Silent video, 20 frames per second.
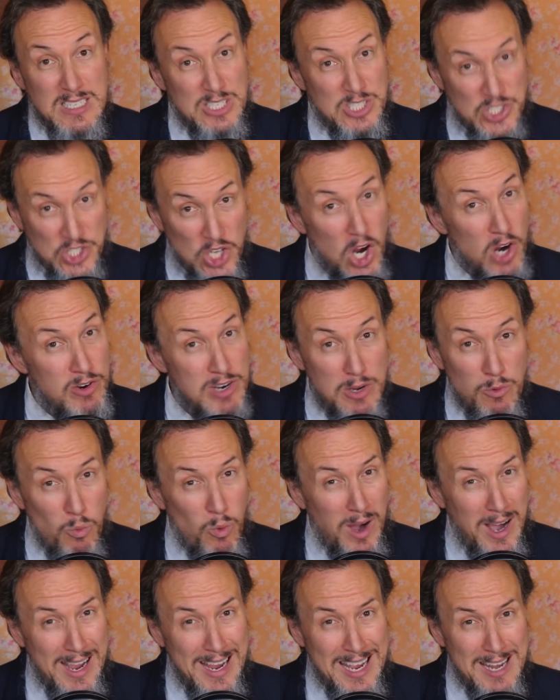Sorry,
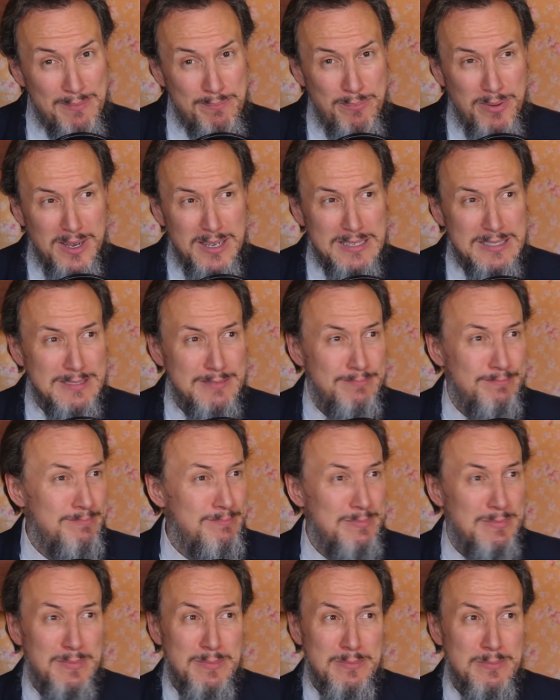Wyatt, but
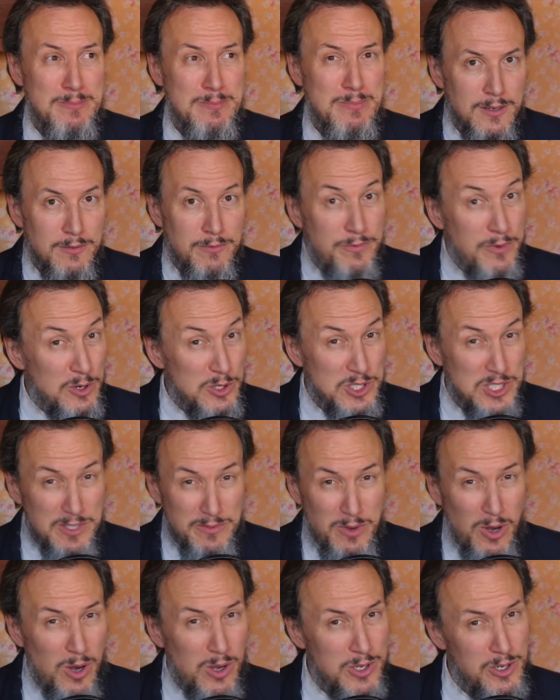First
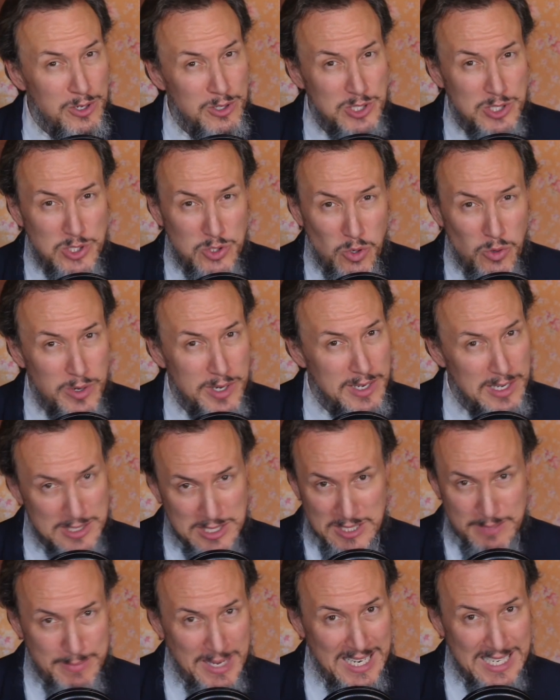of all, your story
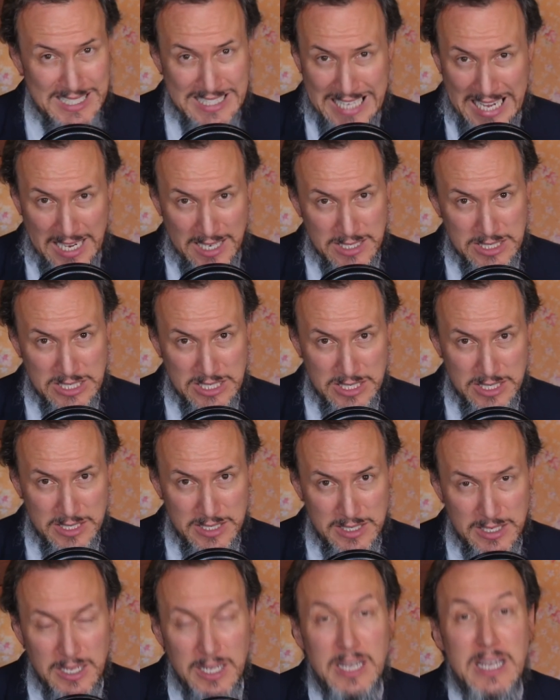doesn't make sense.
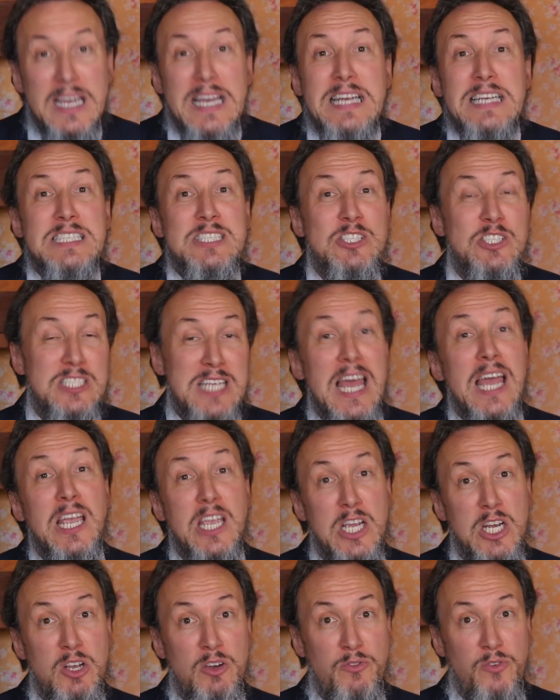
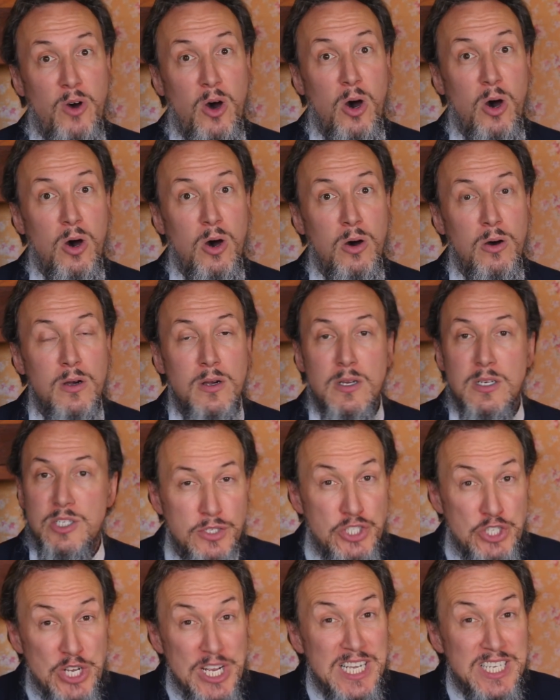Second of all,
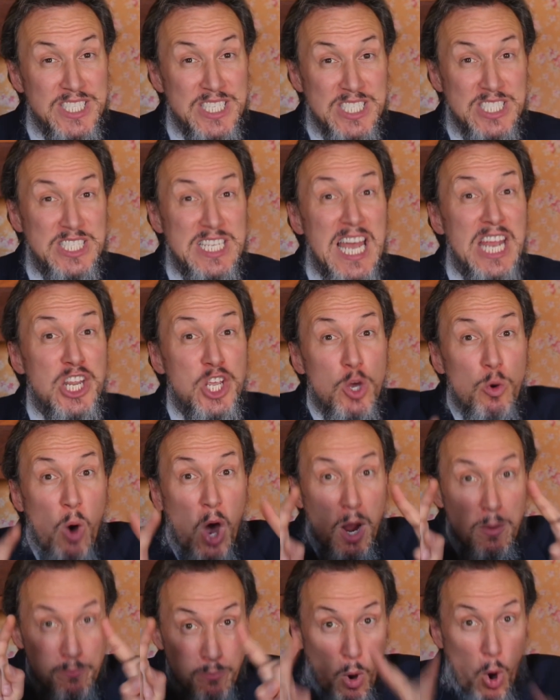Jesus said you
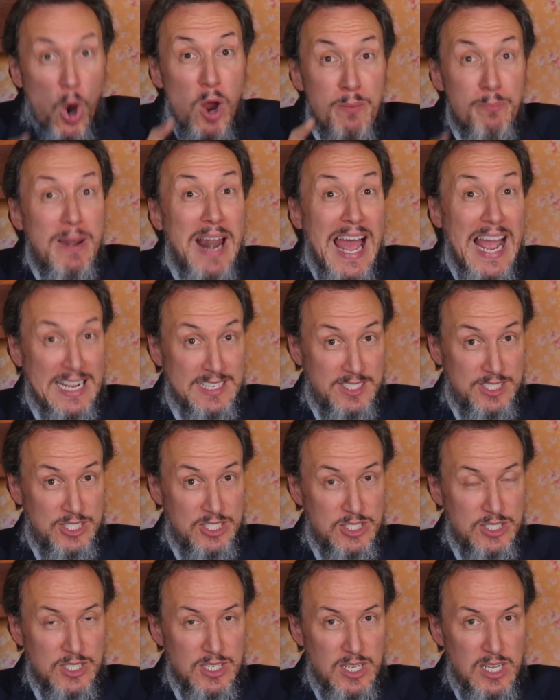are more
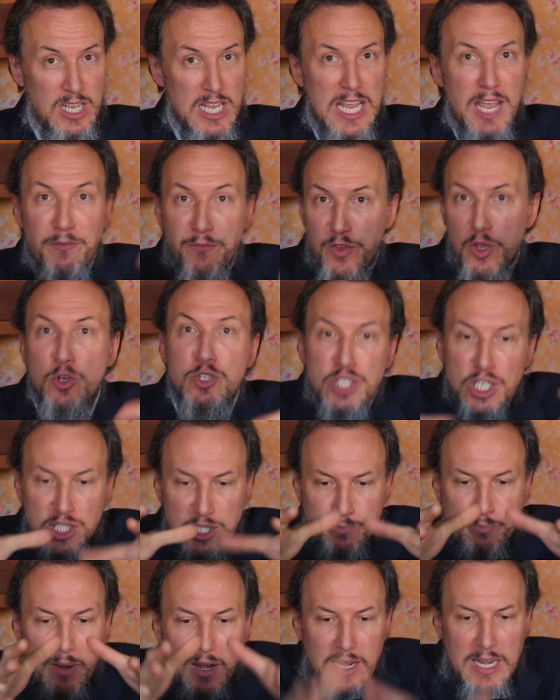blessed if you
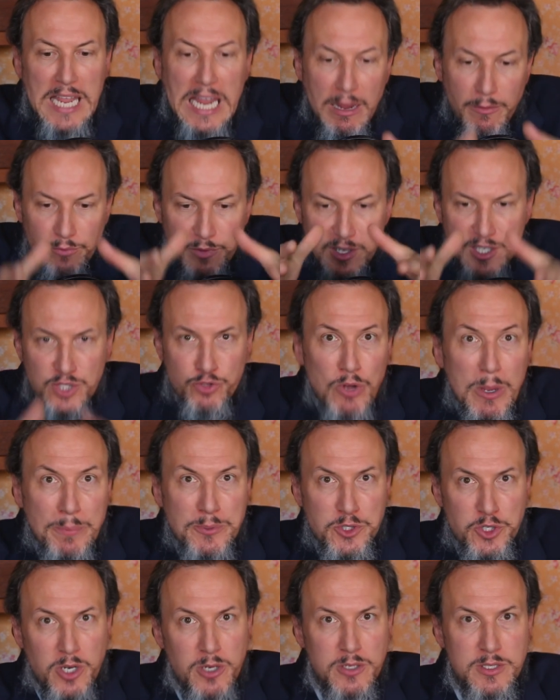just believe the
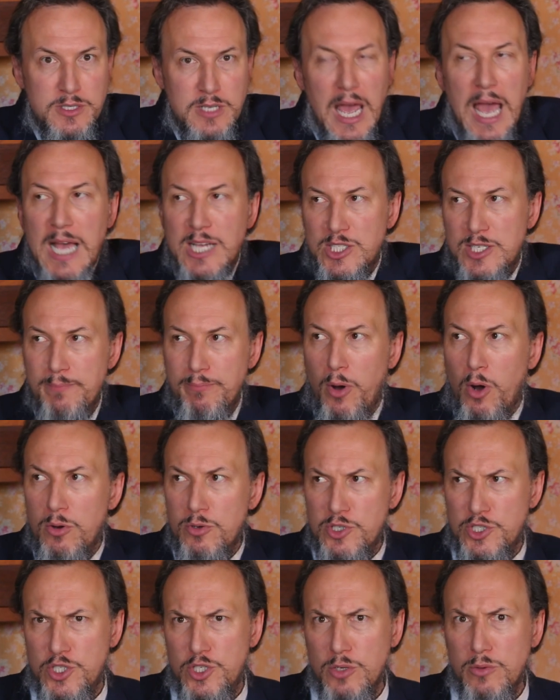scriptures as
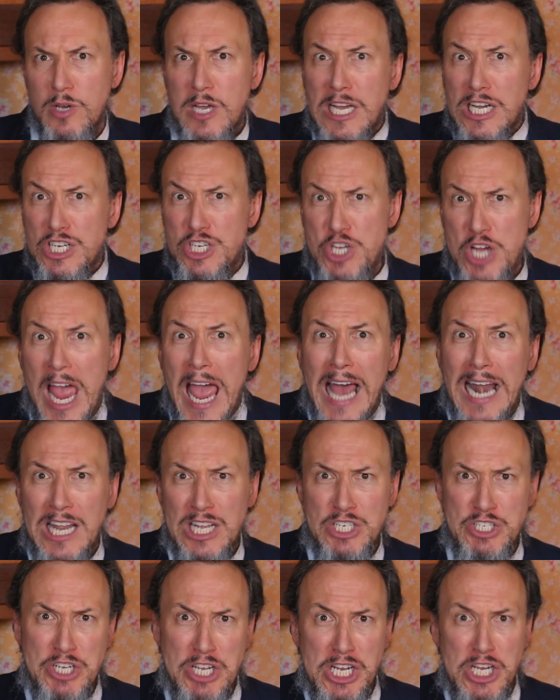opposed to
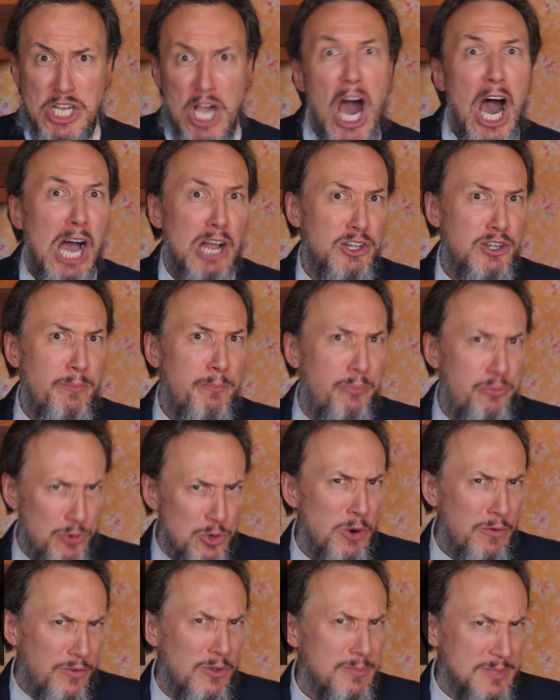challenging God to
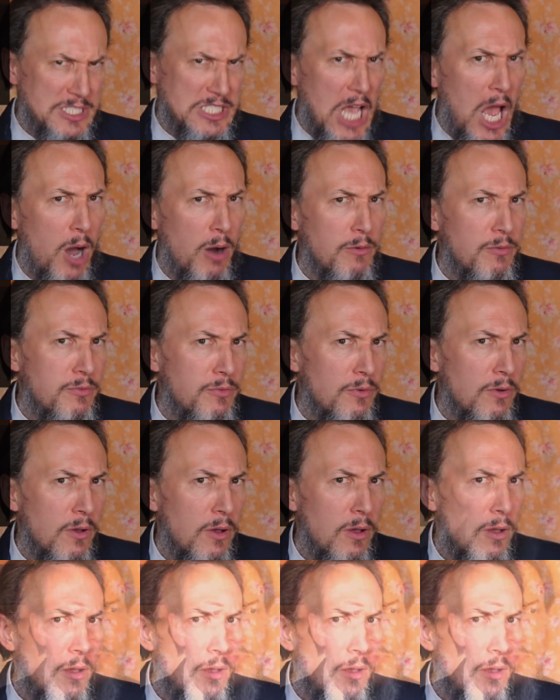prove himself.